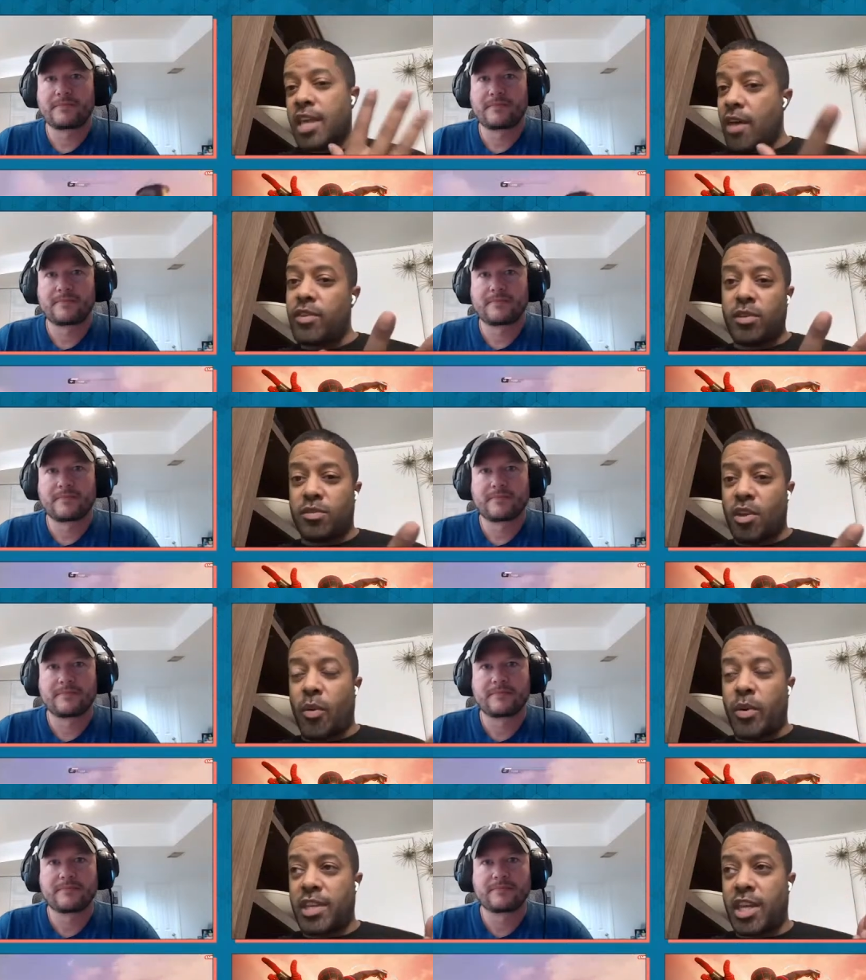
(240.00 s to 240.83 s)
Speaker 1: as Kevin used
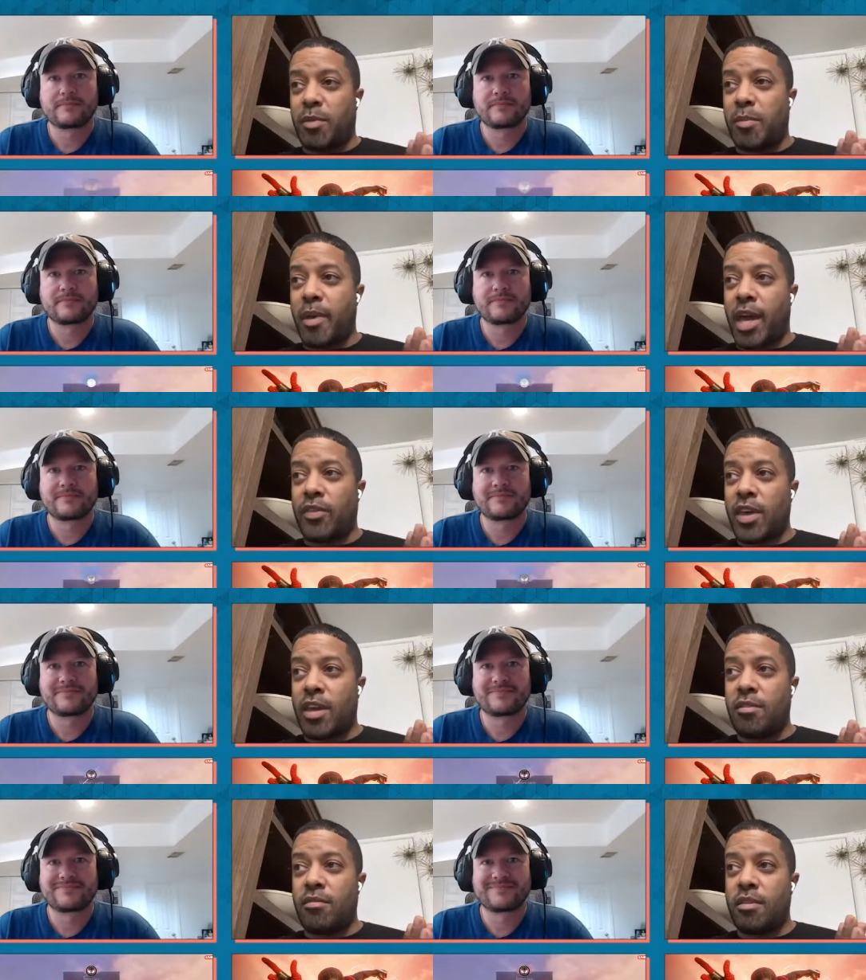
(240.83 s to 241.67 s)
to always say to me back
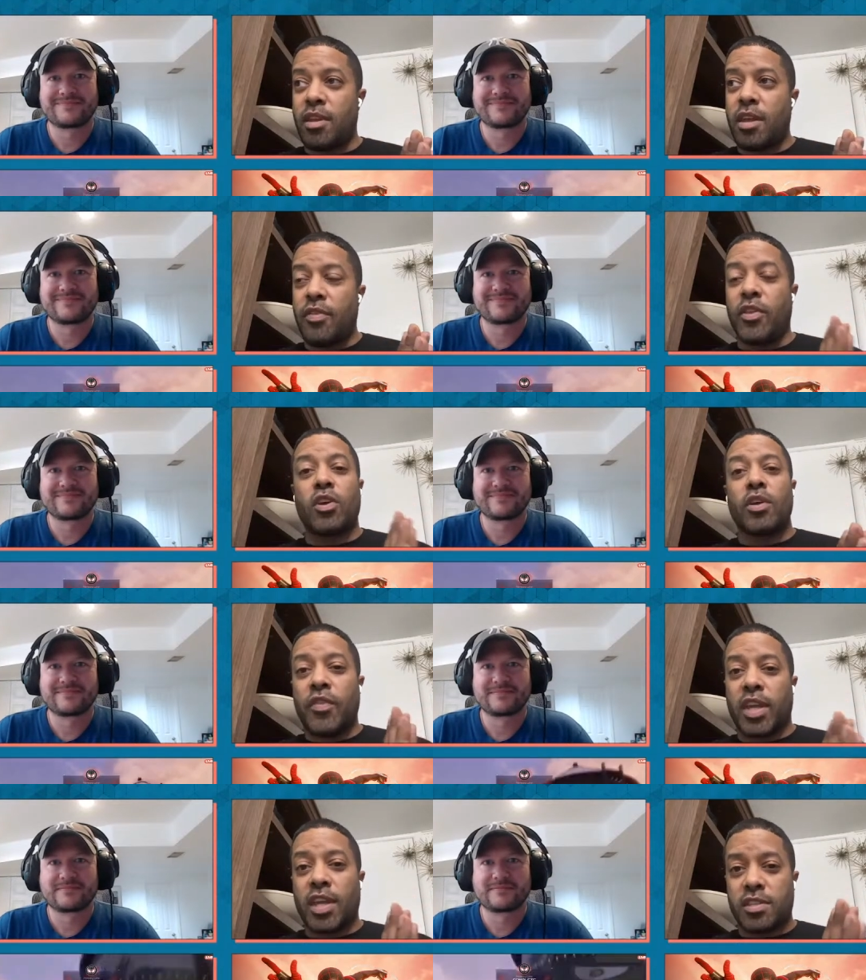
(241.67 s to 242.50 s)
then, the
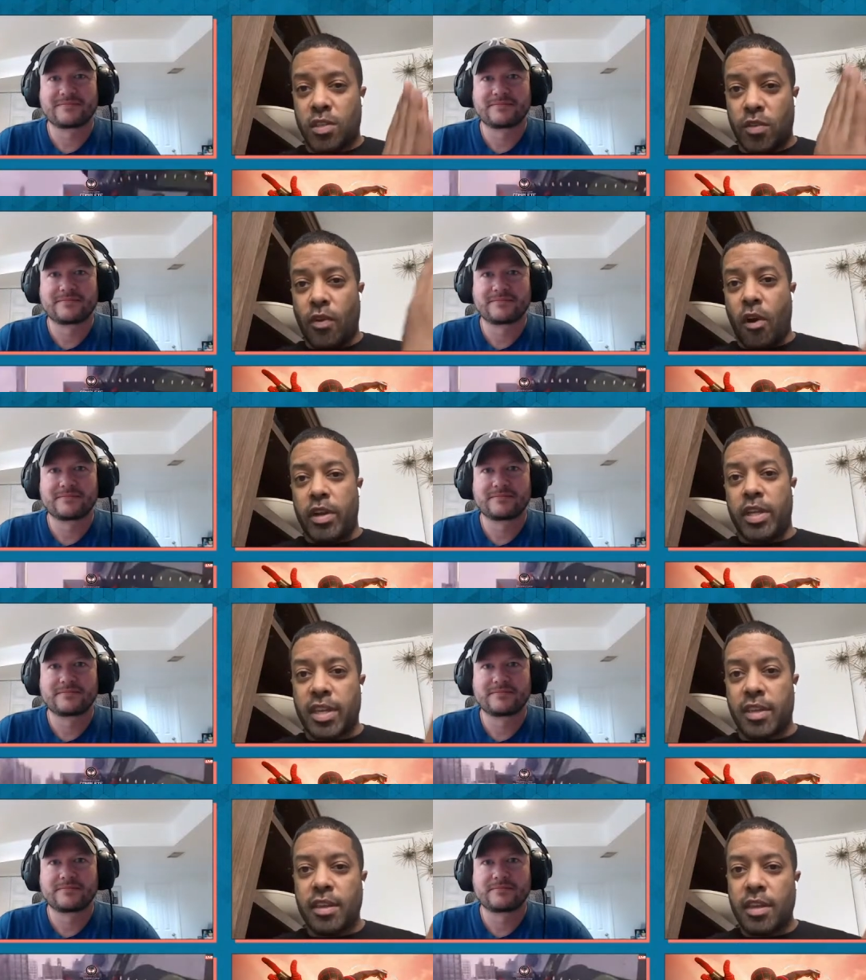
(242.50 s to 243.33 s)
good thing is, is you've
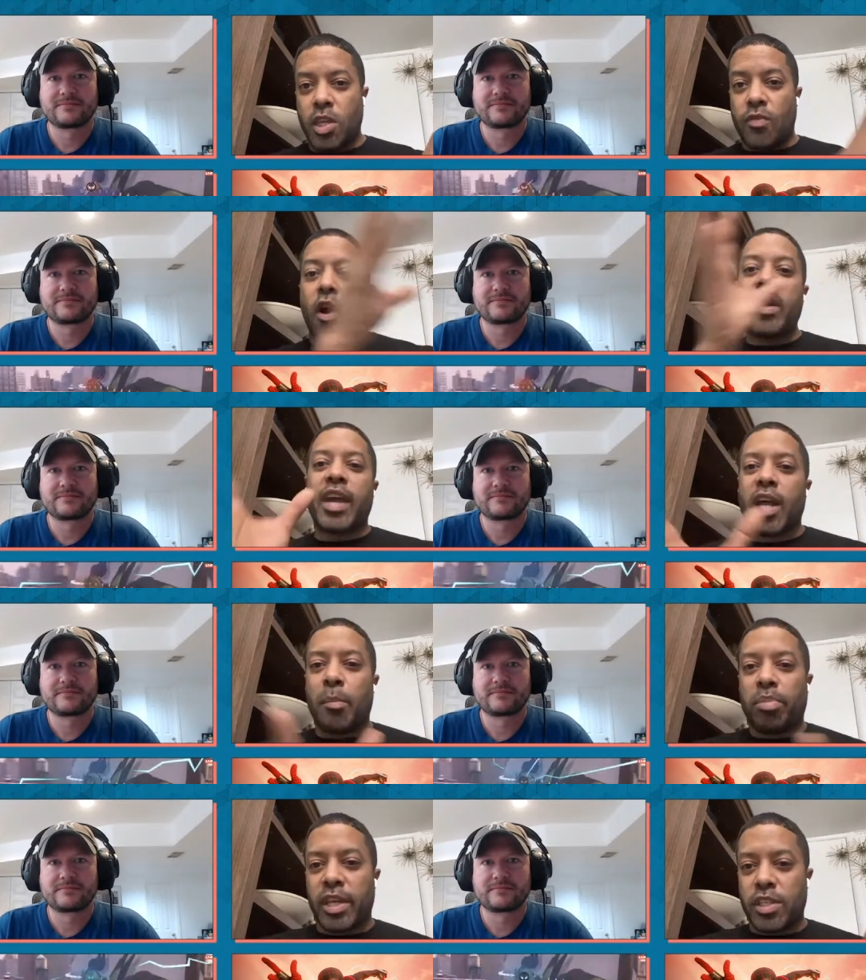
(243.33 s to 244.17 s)
already, you've already
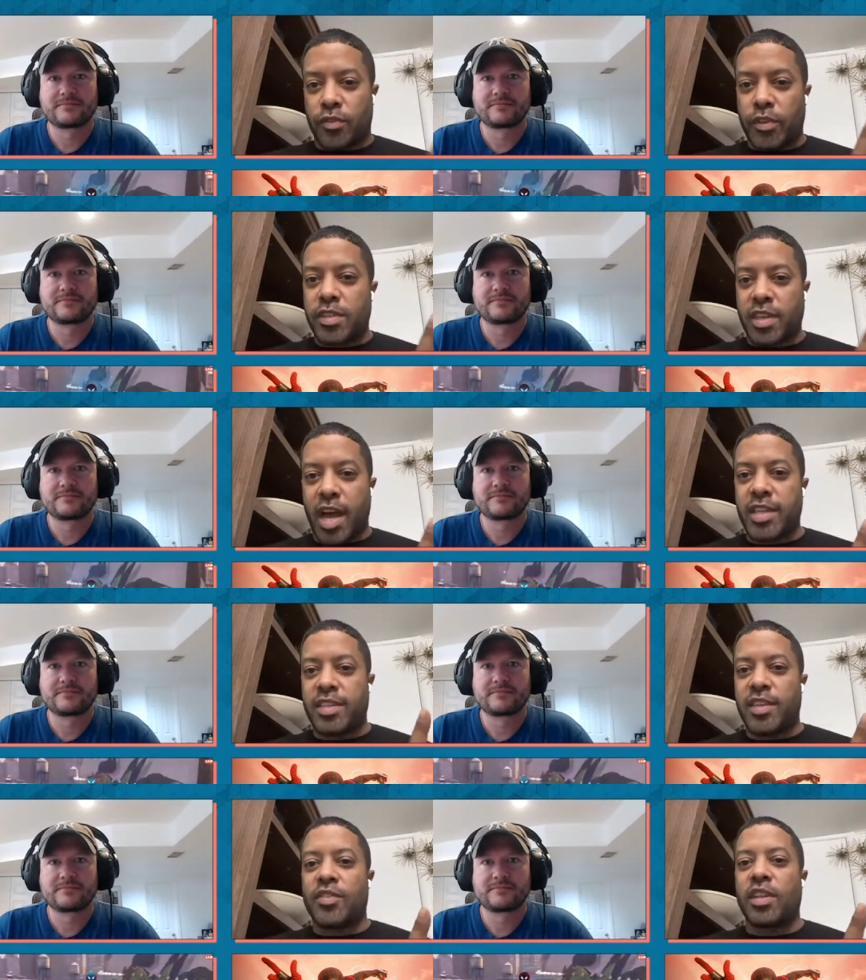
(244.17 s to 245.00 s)
got a place for this
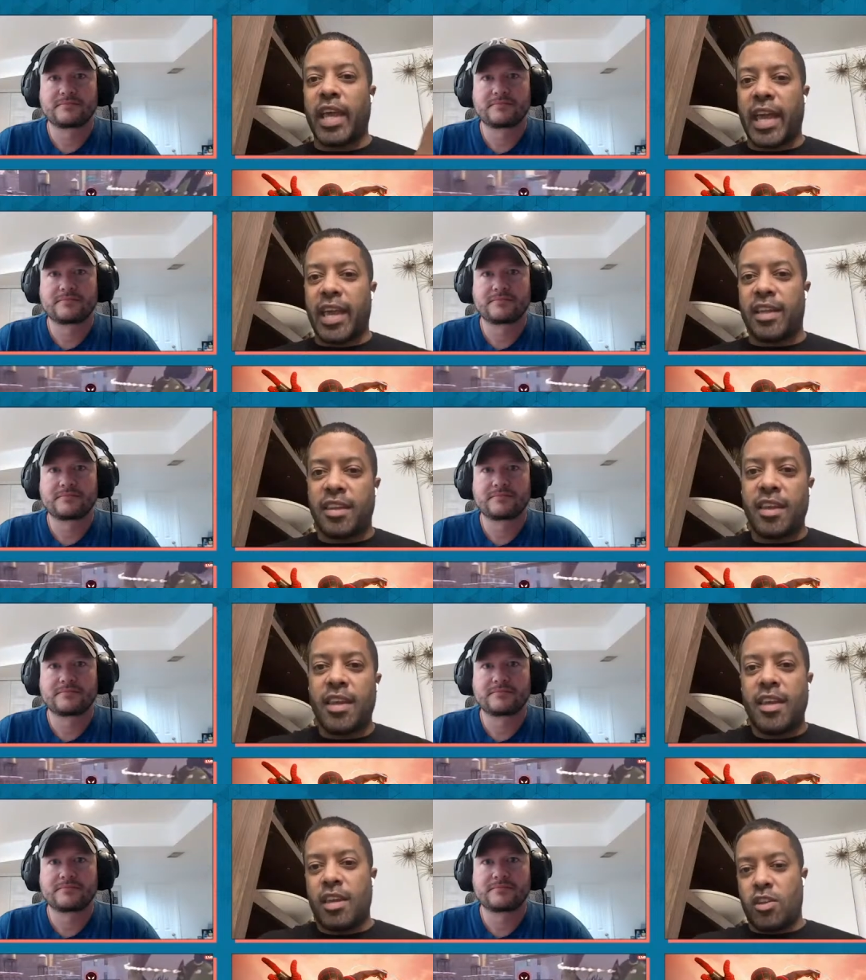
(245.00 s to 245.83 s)
content to land.
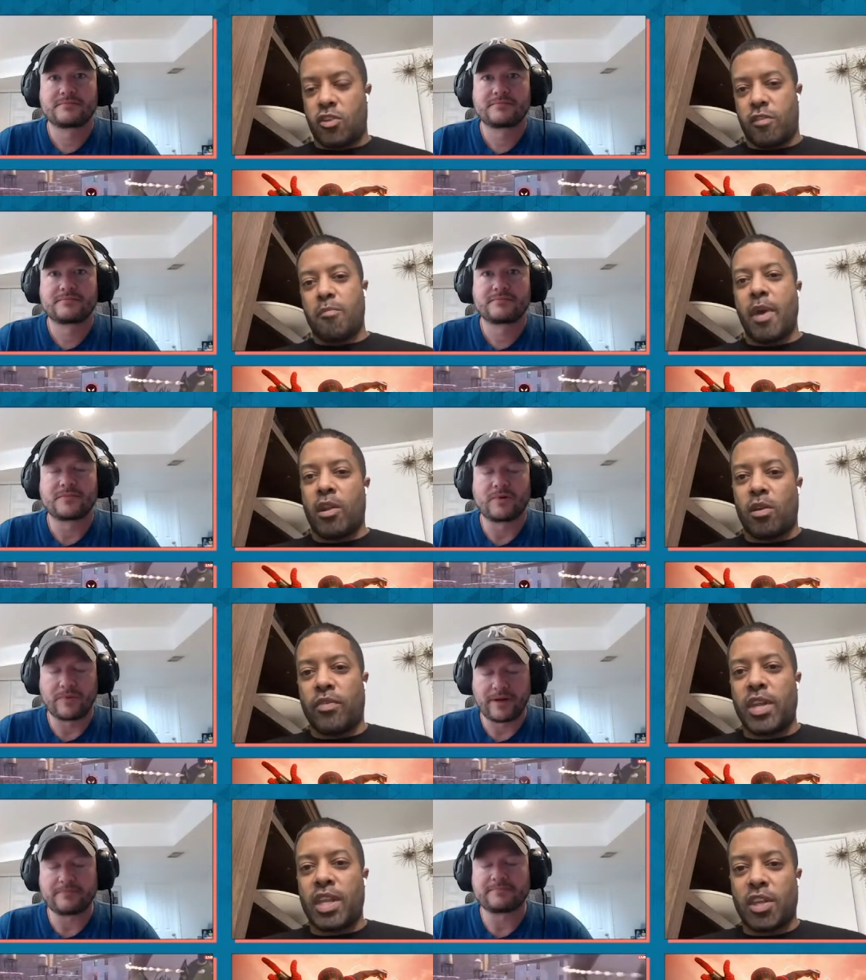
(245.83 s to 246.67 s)
It's just a
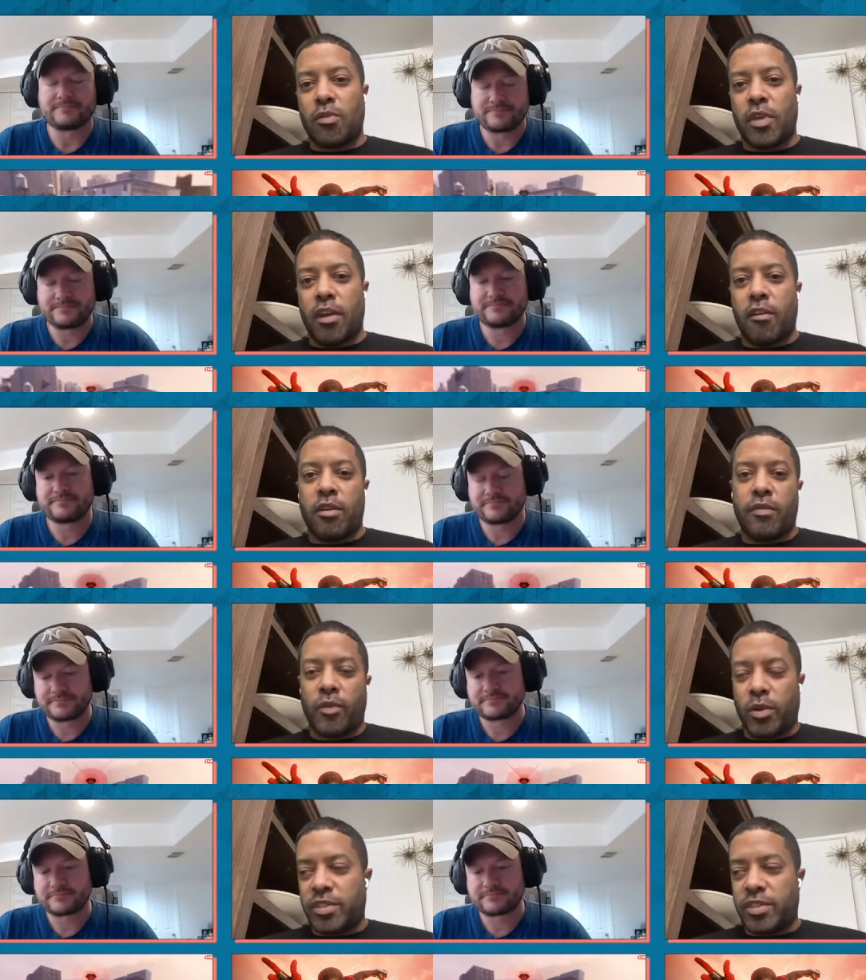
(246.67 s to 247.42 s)
matter of getting you there in a